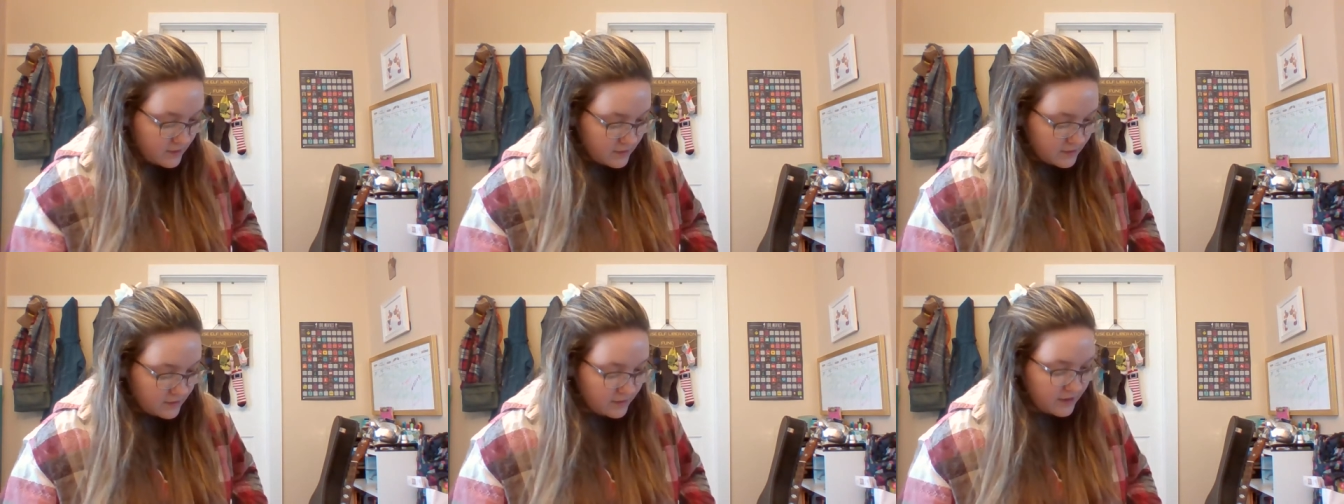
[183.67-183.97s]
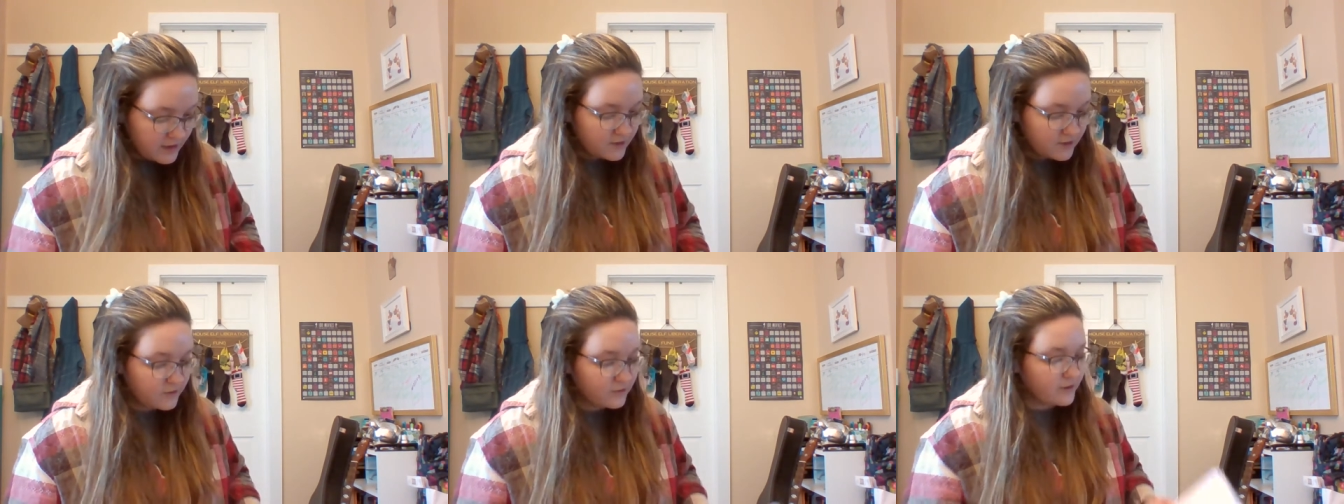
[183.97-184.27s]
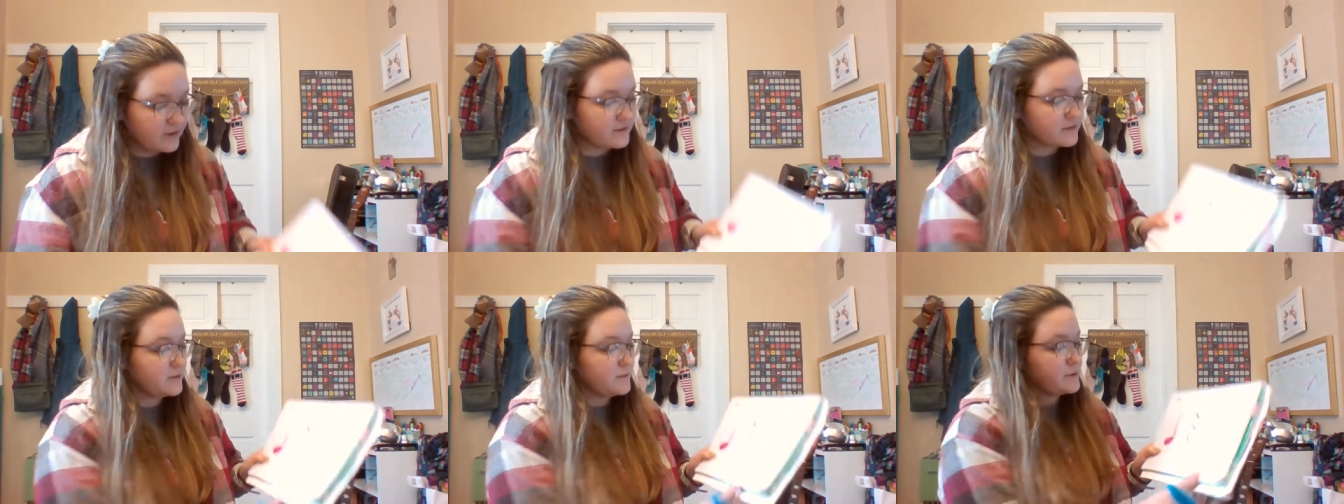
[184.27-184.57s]
They're
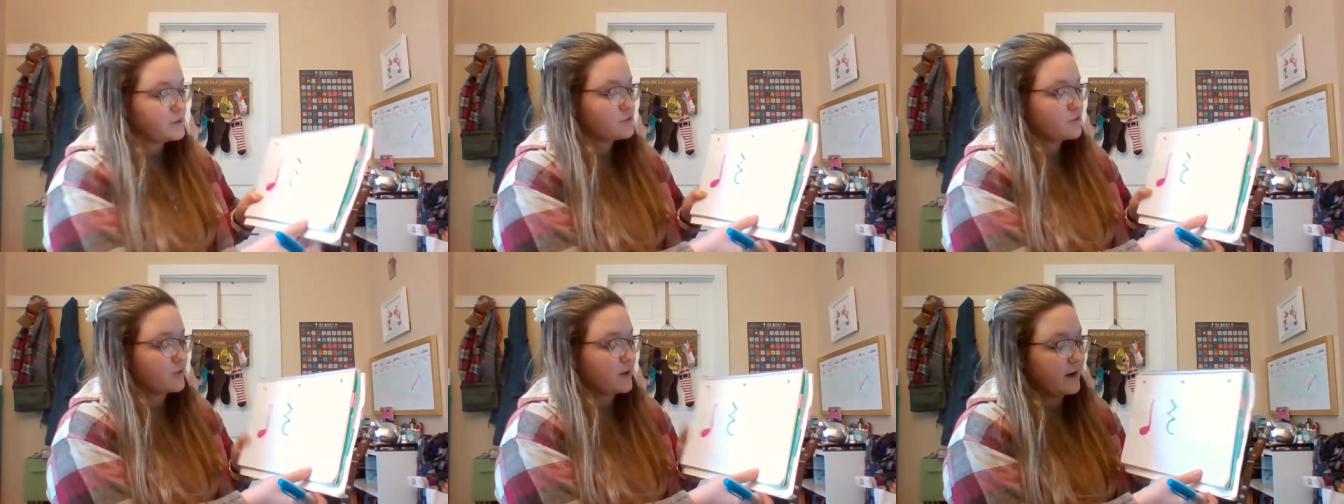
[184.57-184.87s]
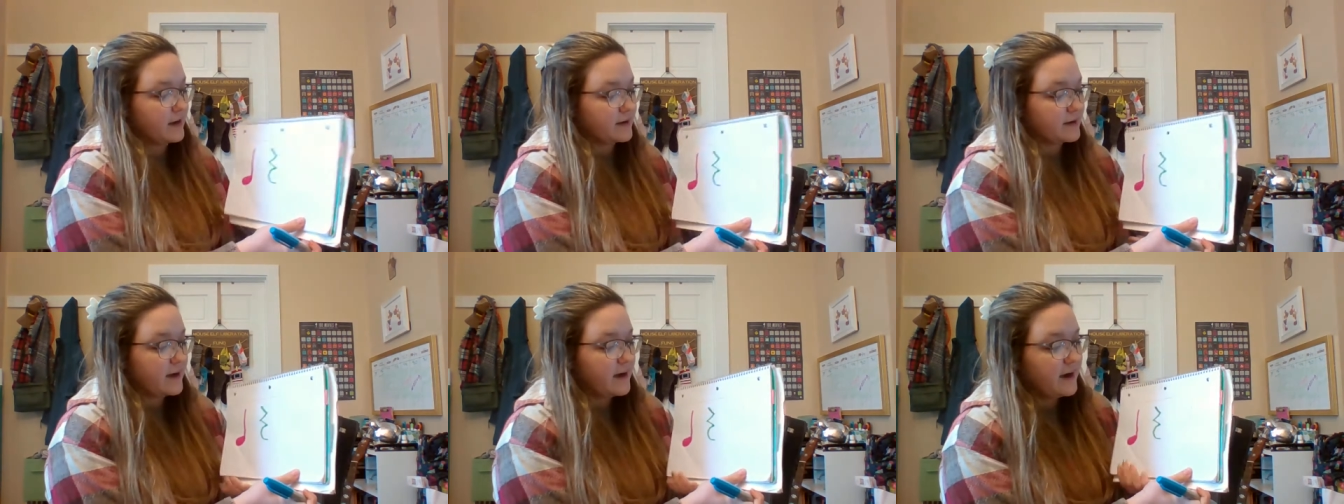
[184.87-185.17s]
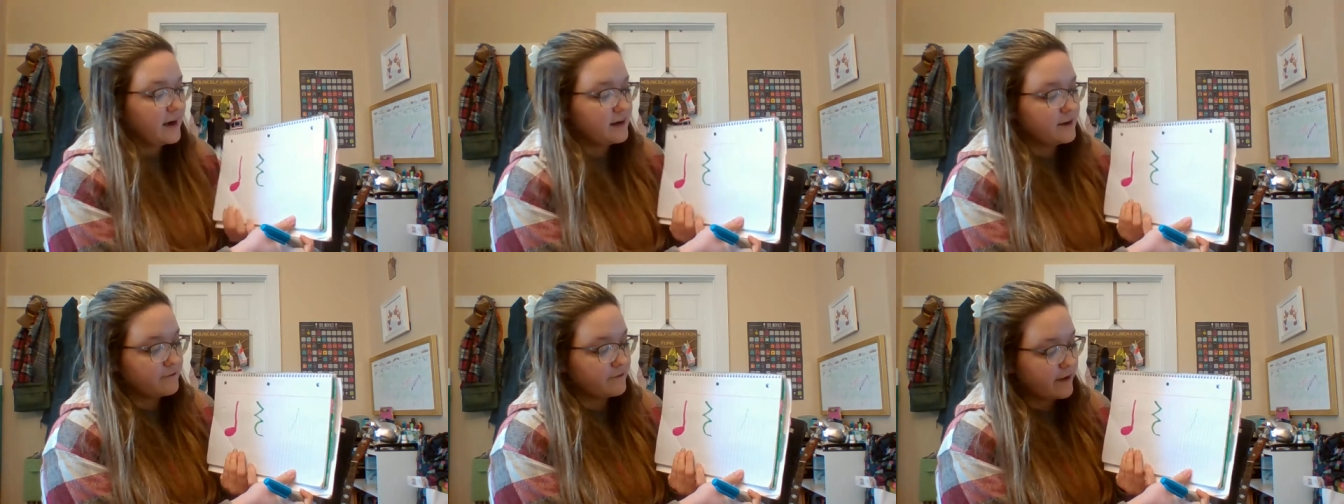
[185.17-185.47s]
going to be drawn
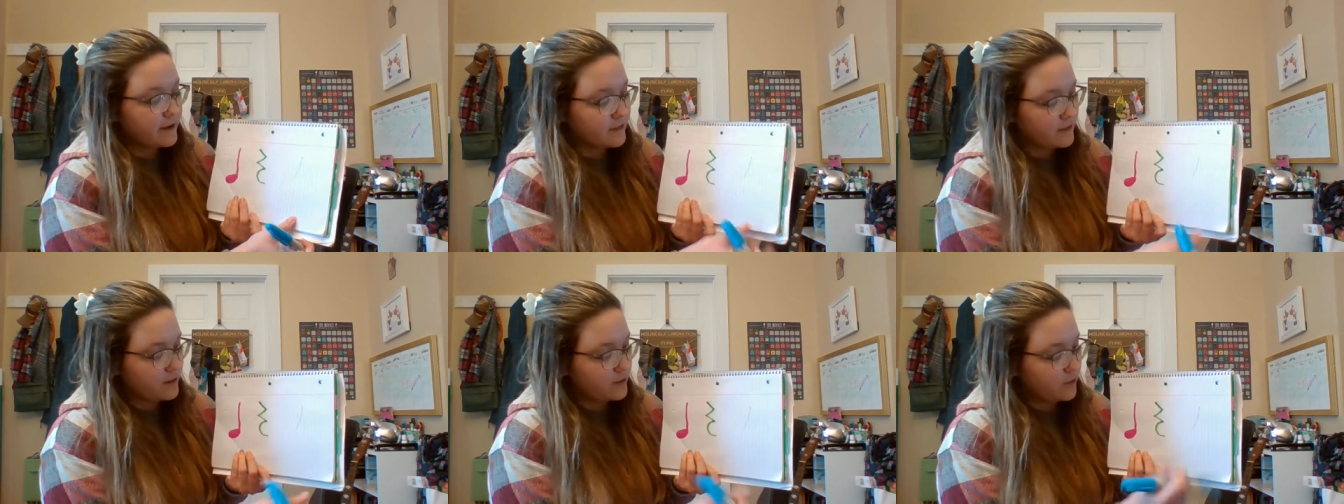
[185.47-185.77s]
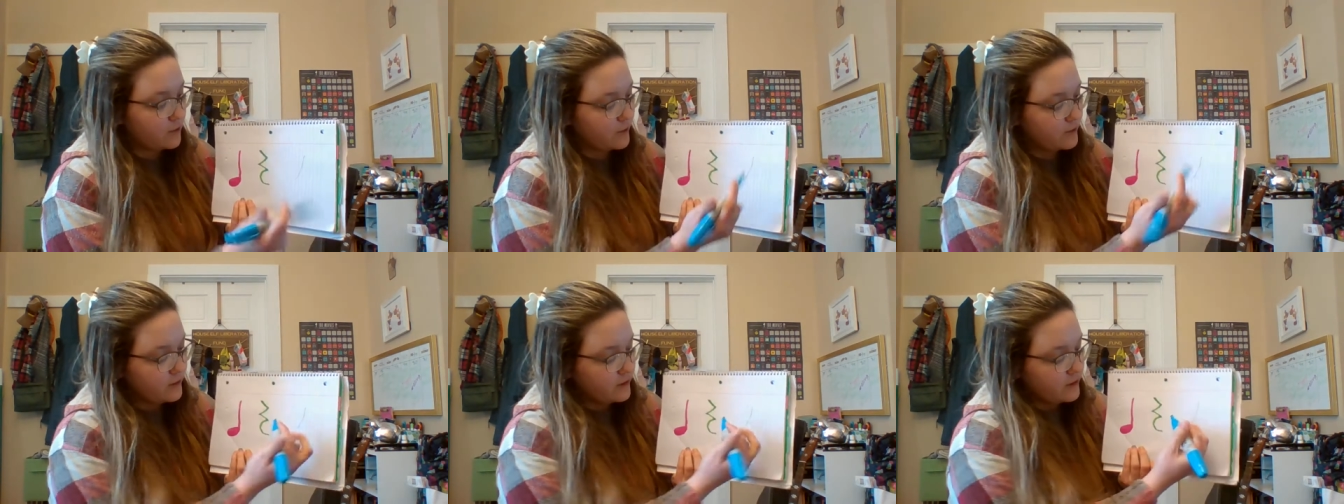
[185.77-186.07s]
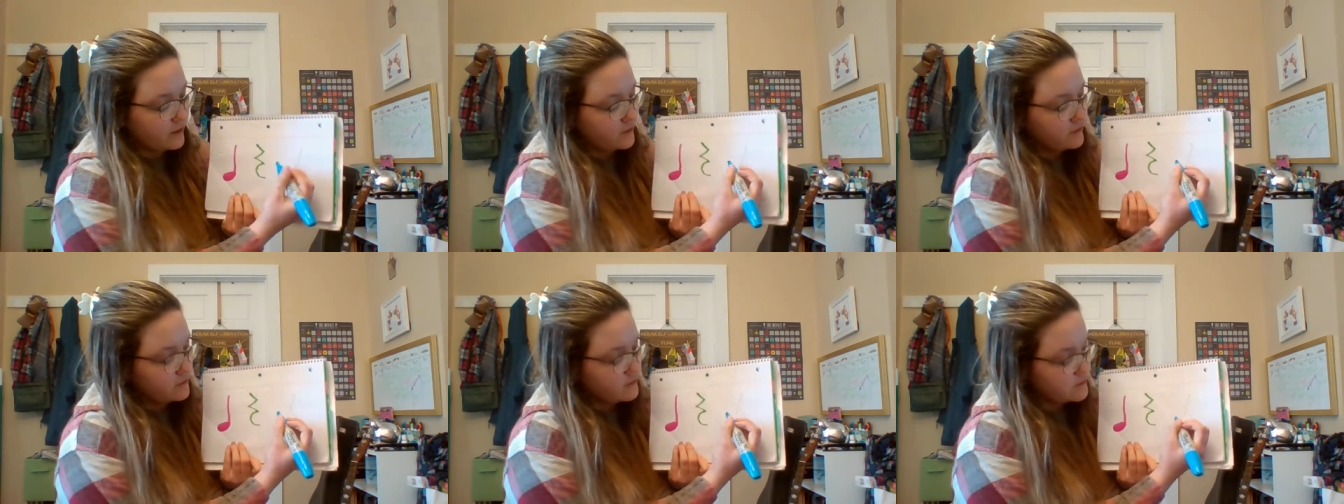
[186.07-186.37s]
kind of like the quarter
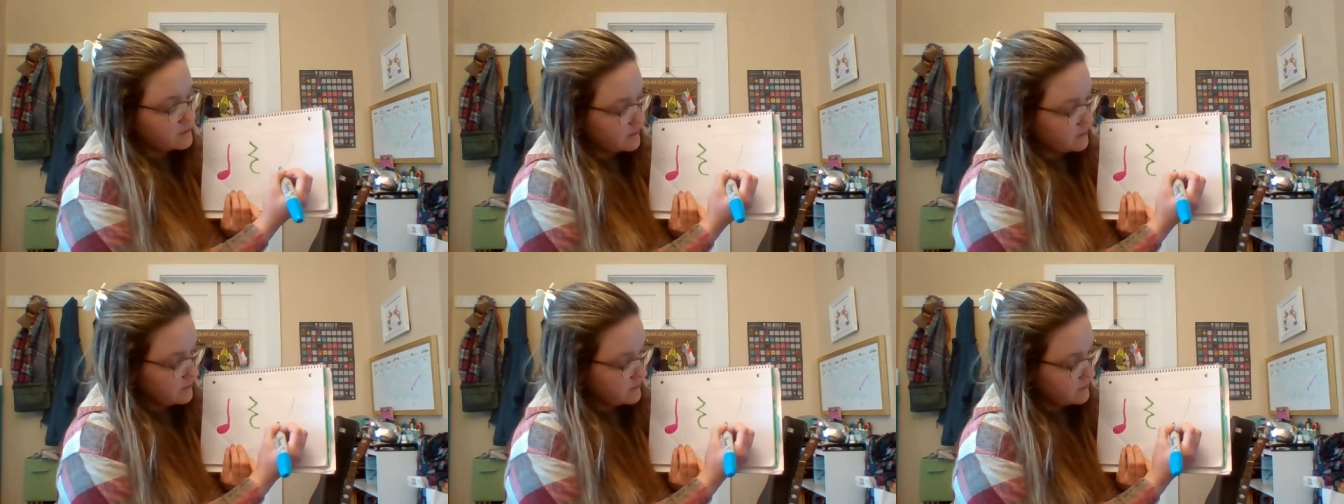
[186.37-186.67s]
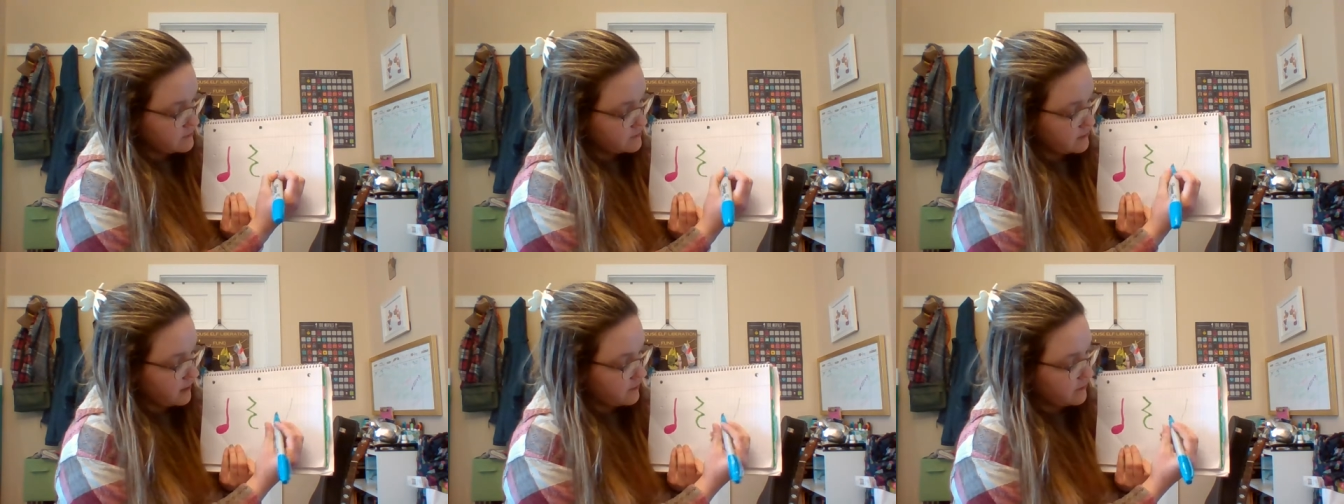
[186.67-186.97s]
note. So you start